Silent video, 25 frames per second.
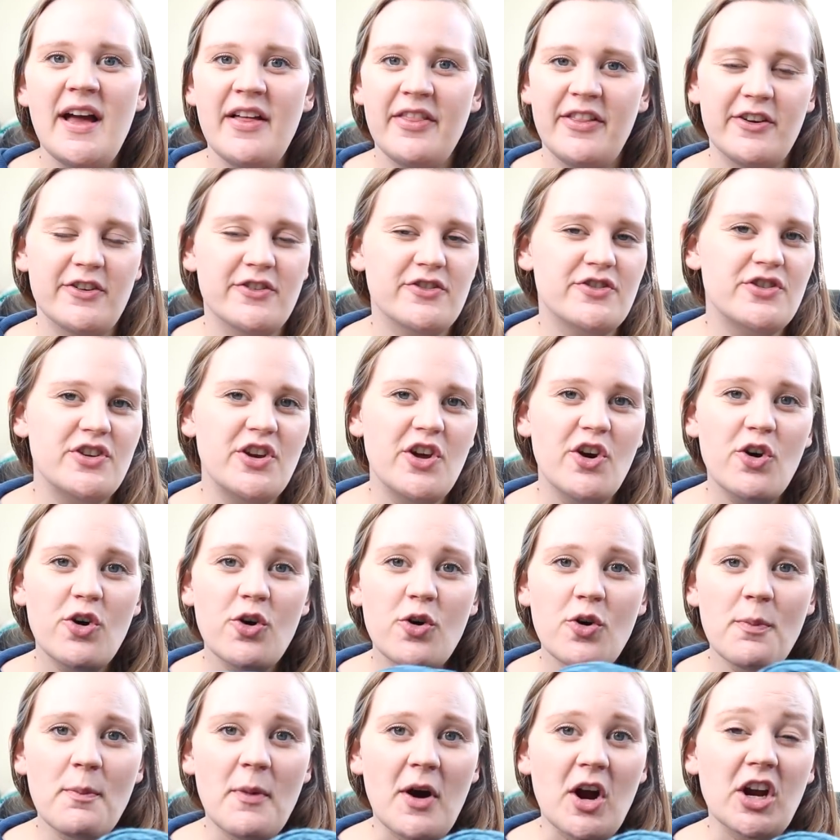There's
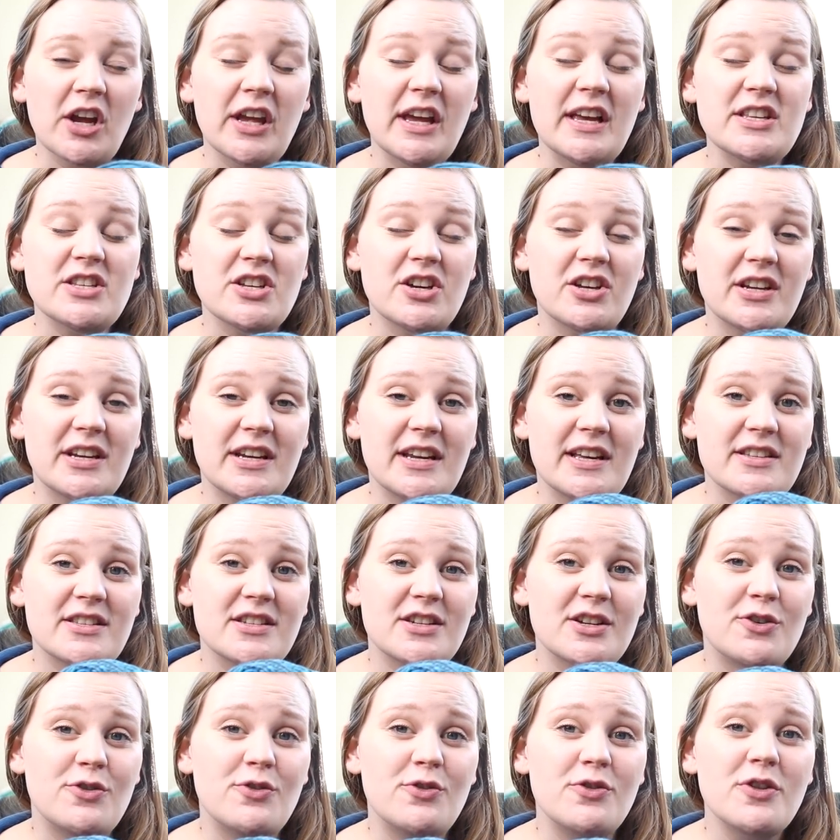no markings on it as
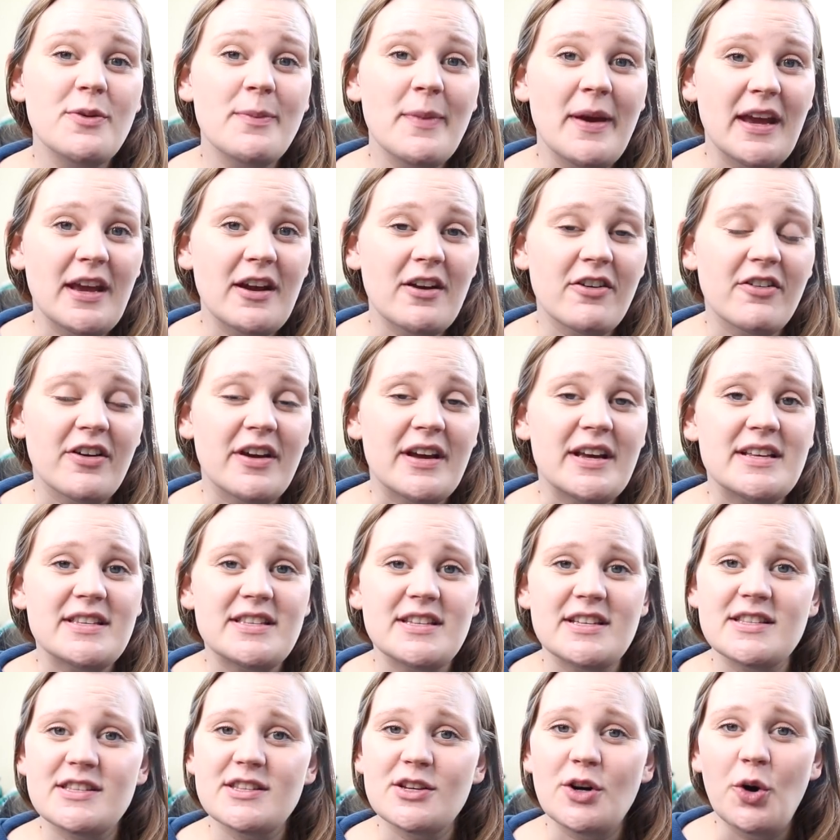to who the maker is.
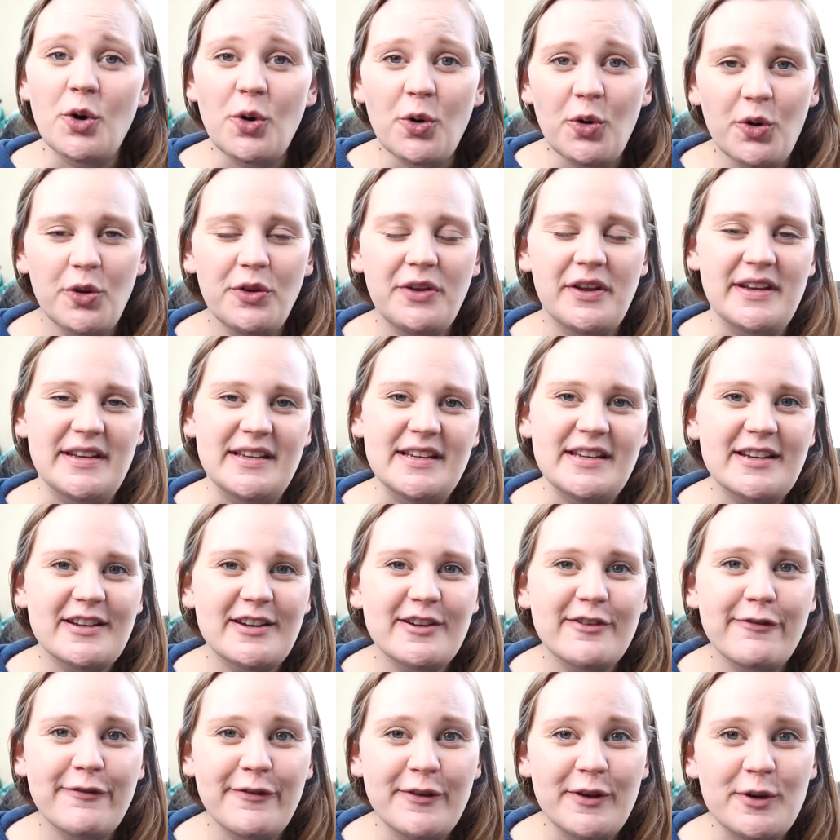It's old, it
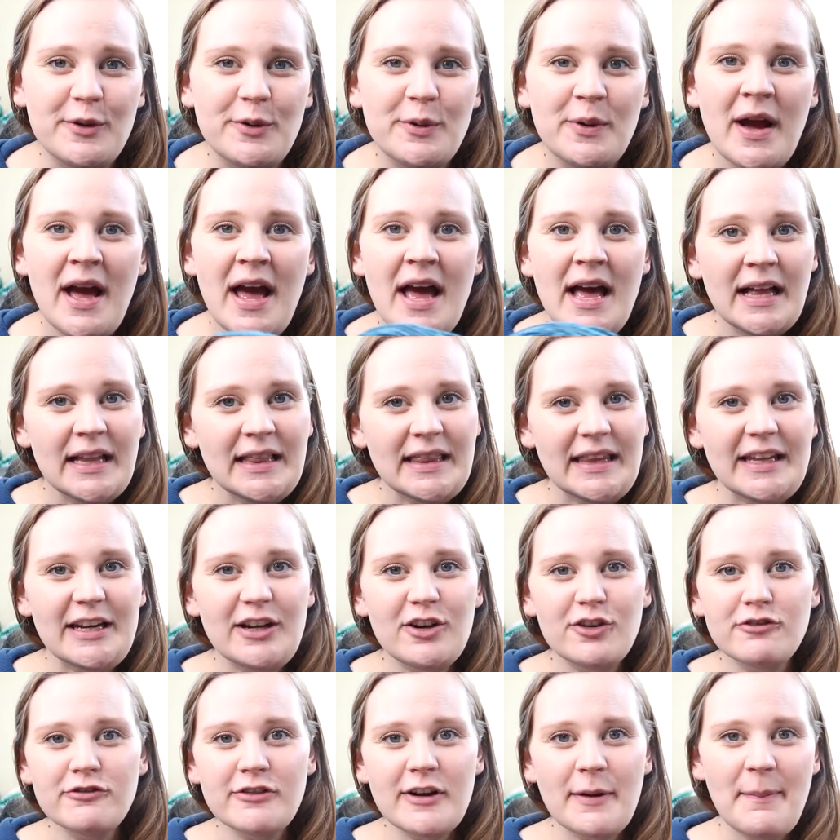needed a few
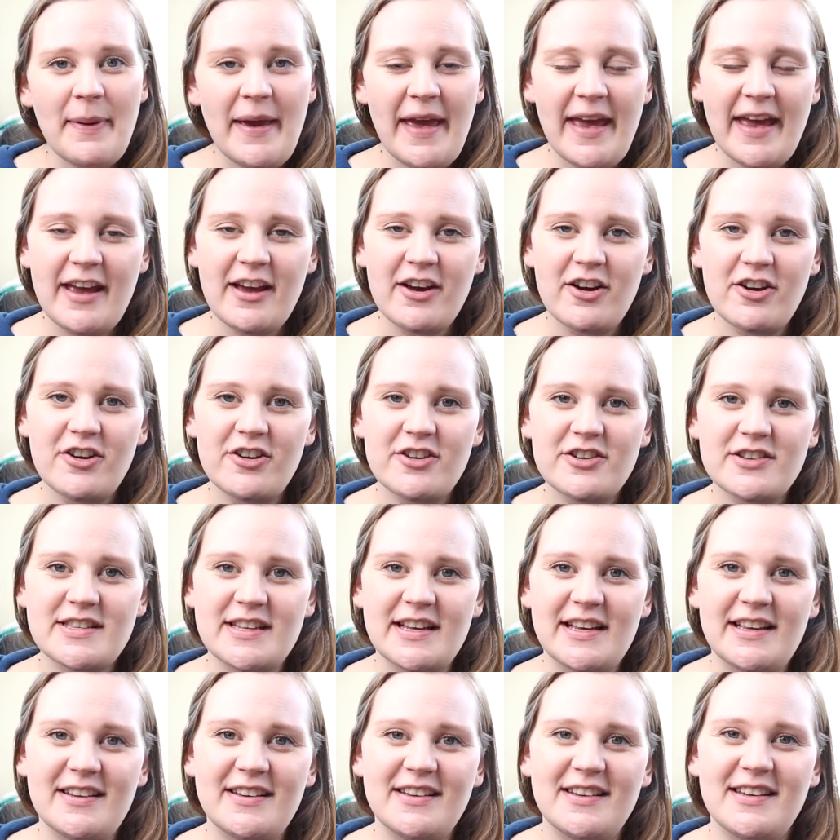little repairs,
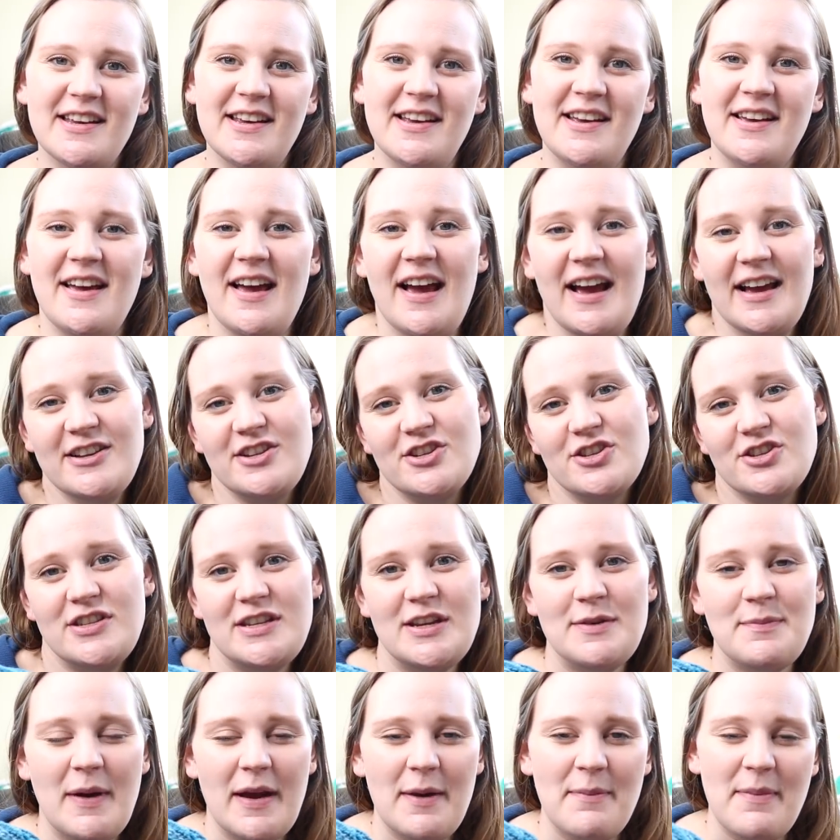and I just
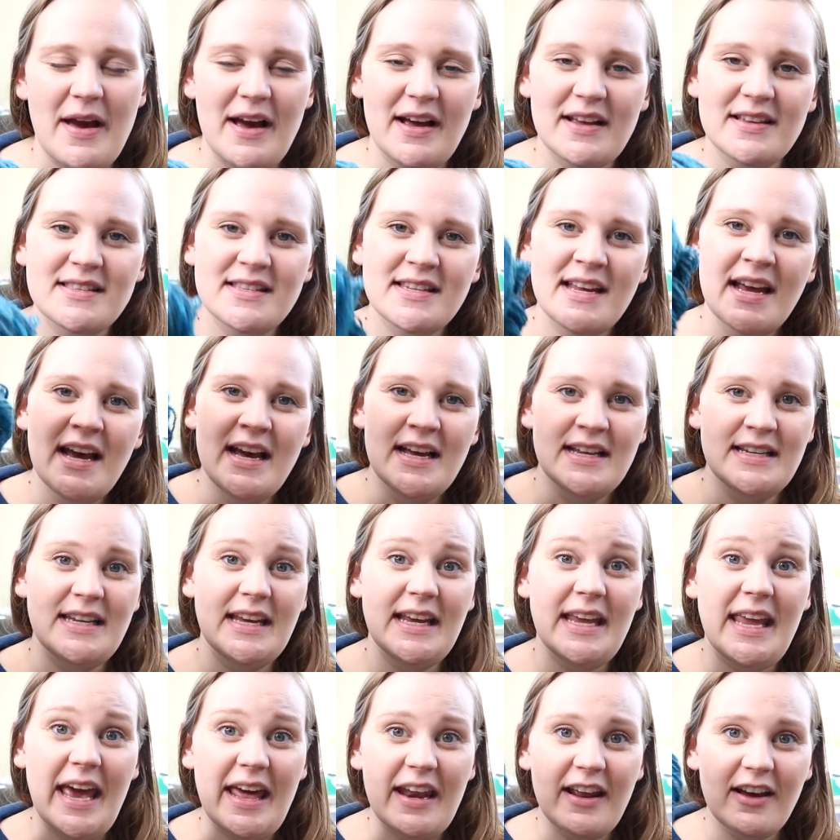did my best
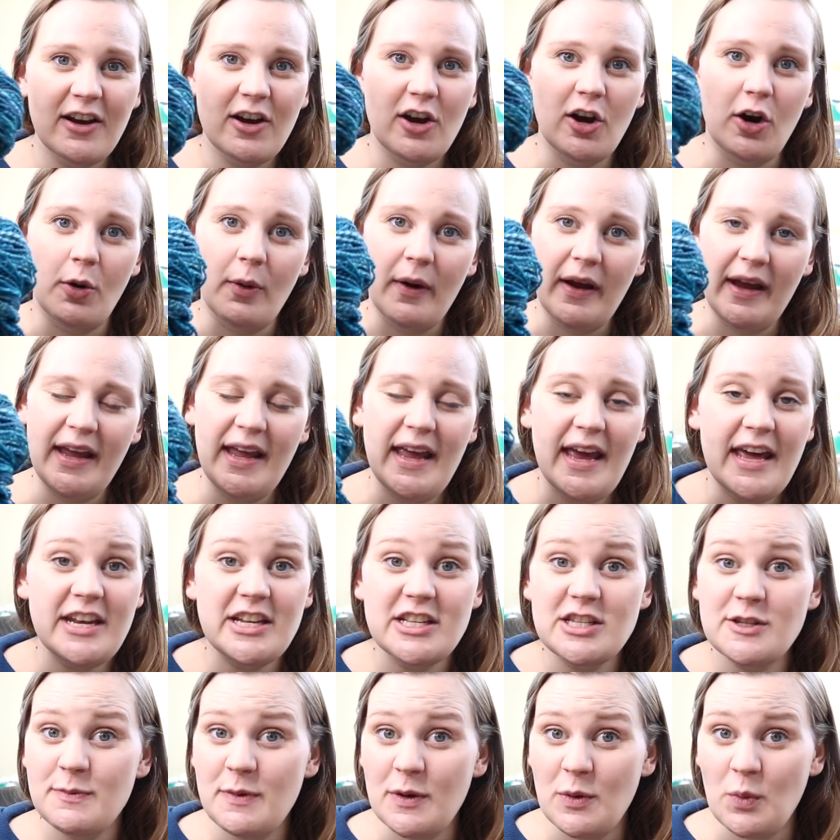to get it going, and
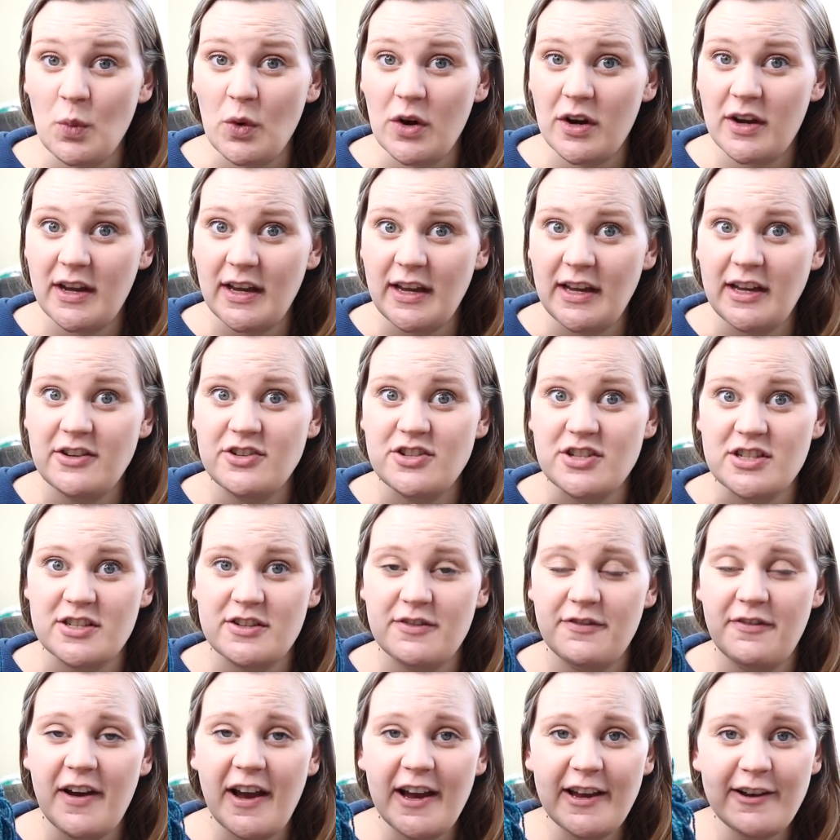it's been working
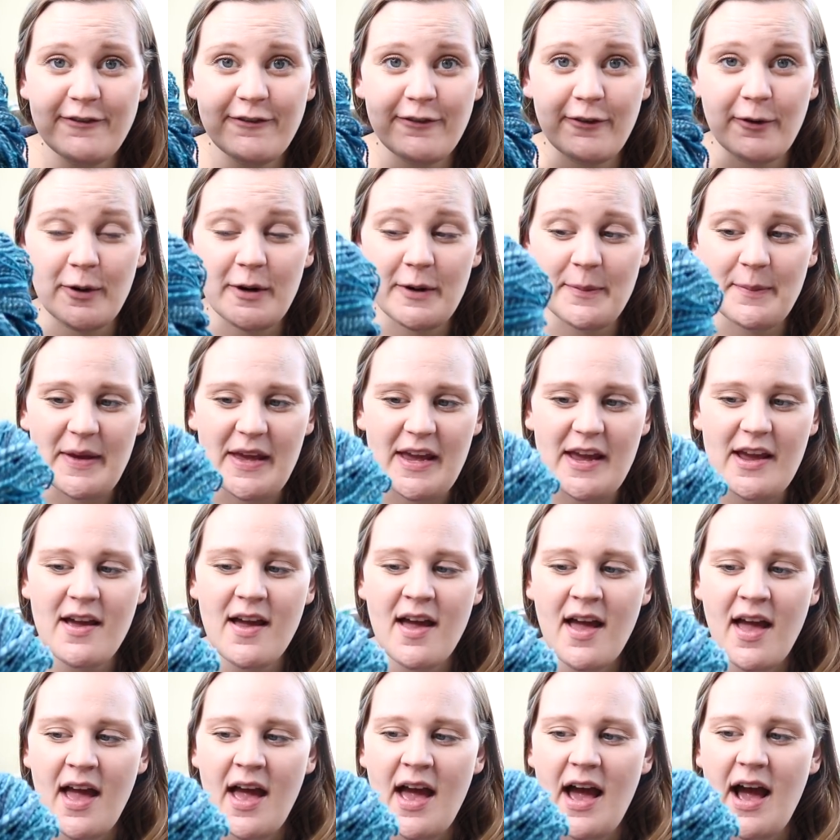just fine for me,
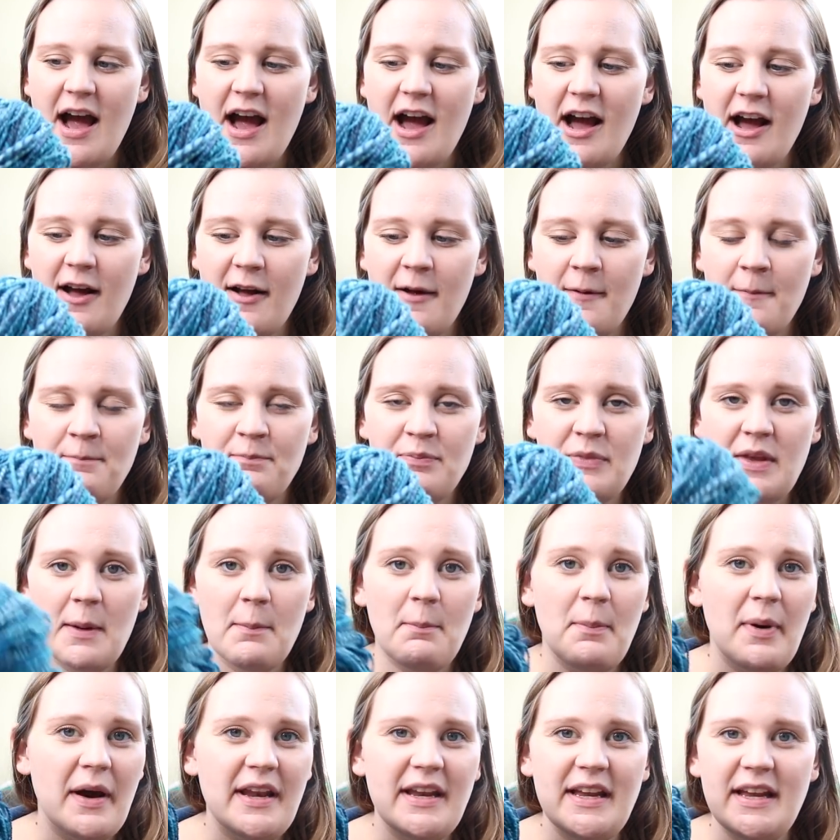
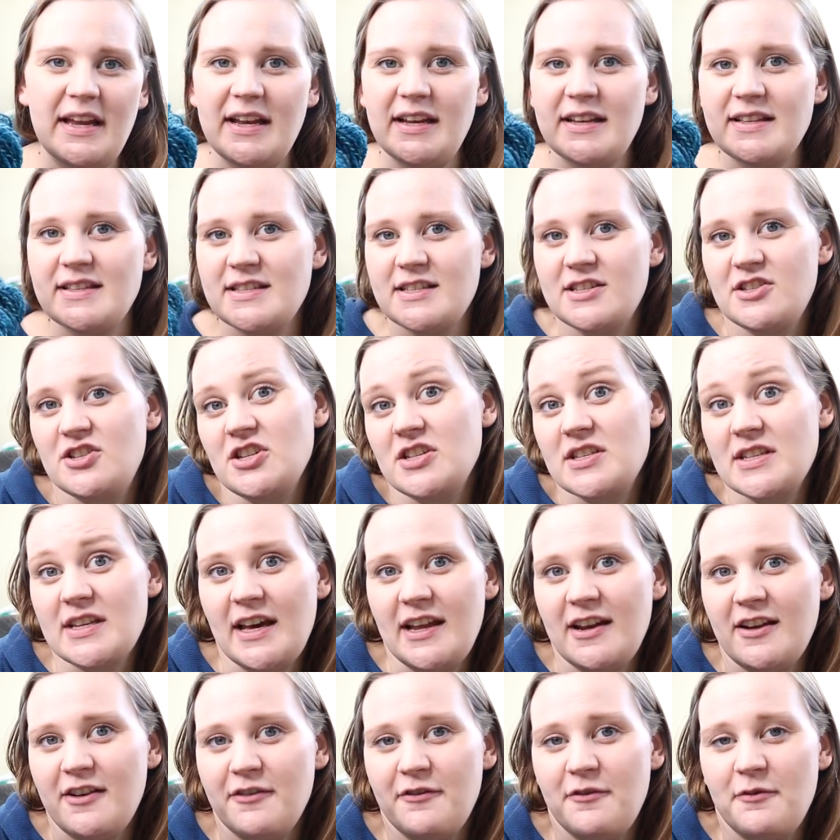but it's just
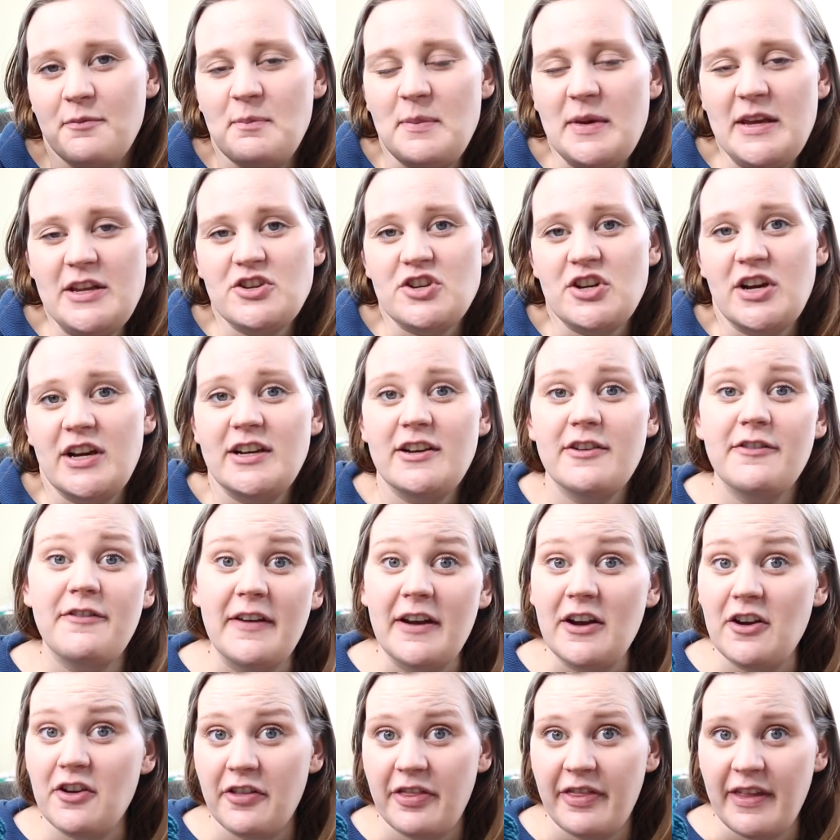kind of me trying to
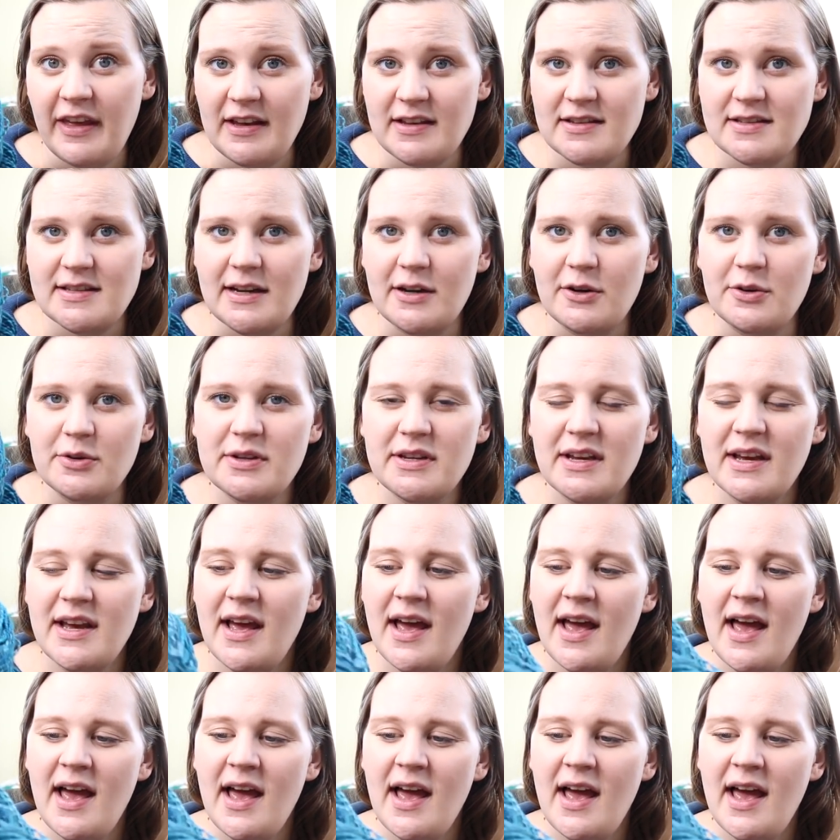figure things out.